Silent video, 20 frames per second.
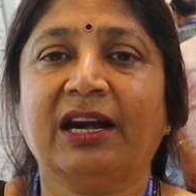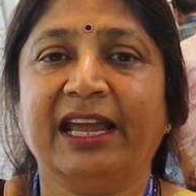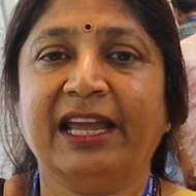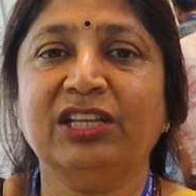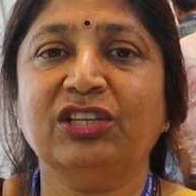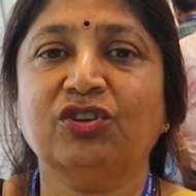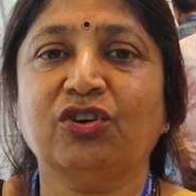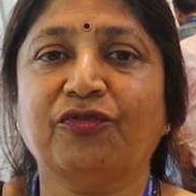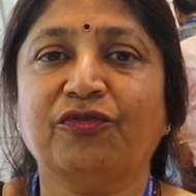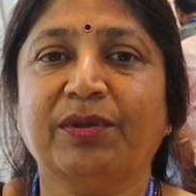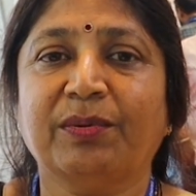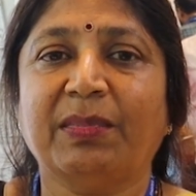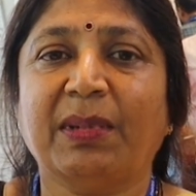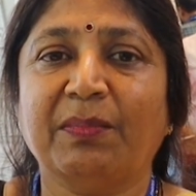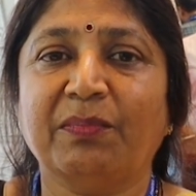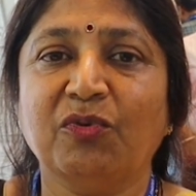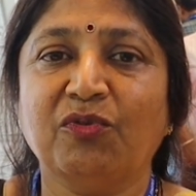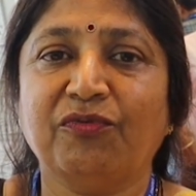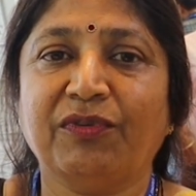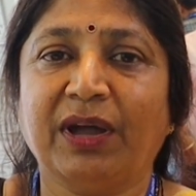range of the
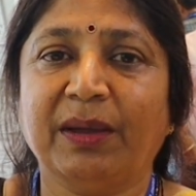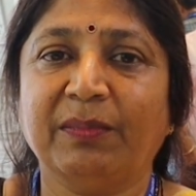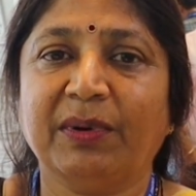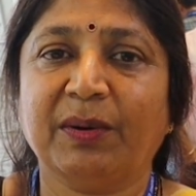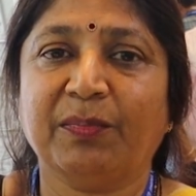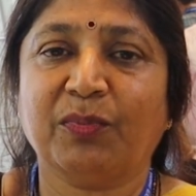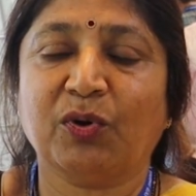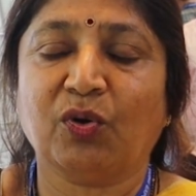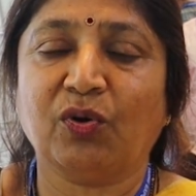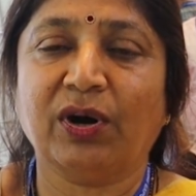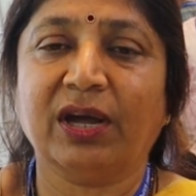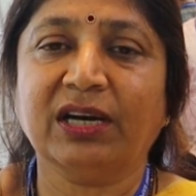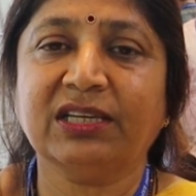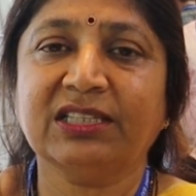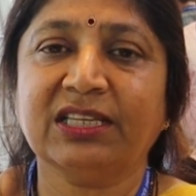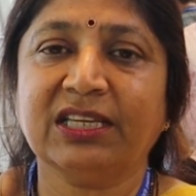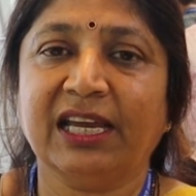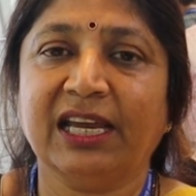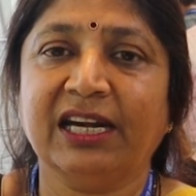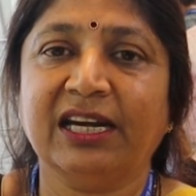bamboo fiber
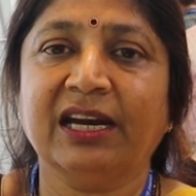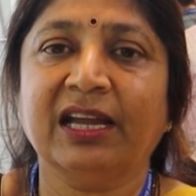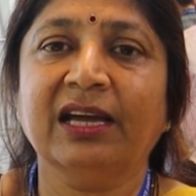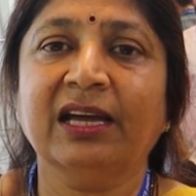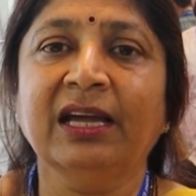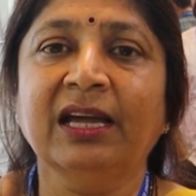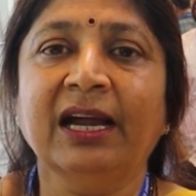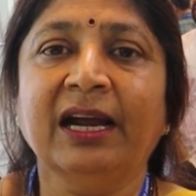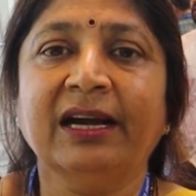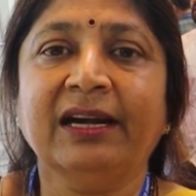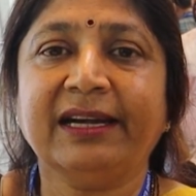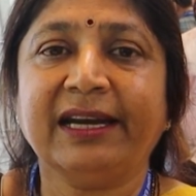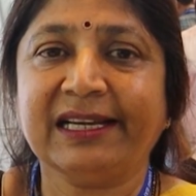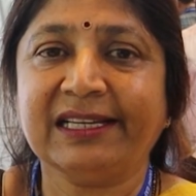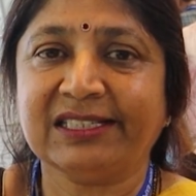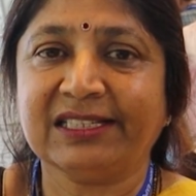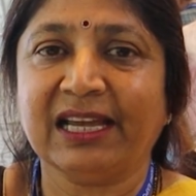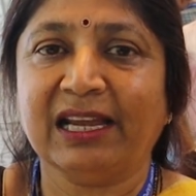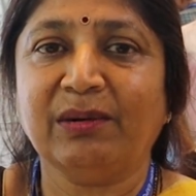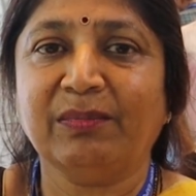products in
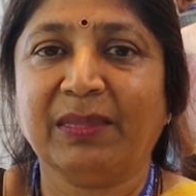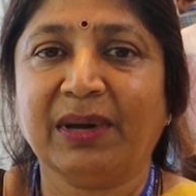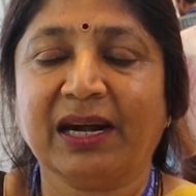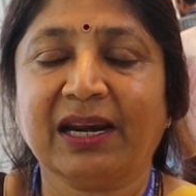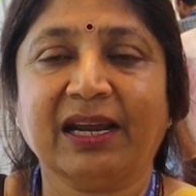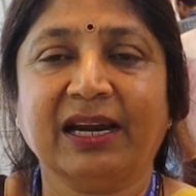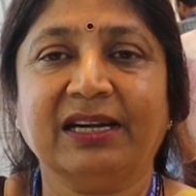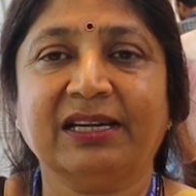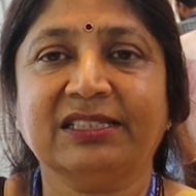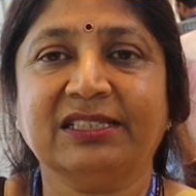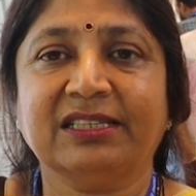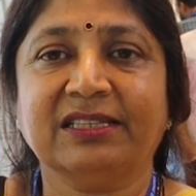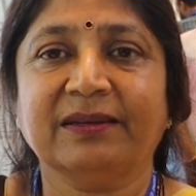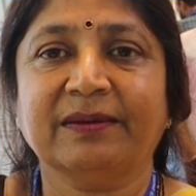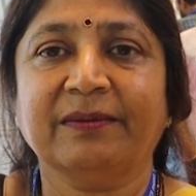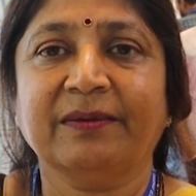textile markets.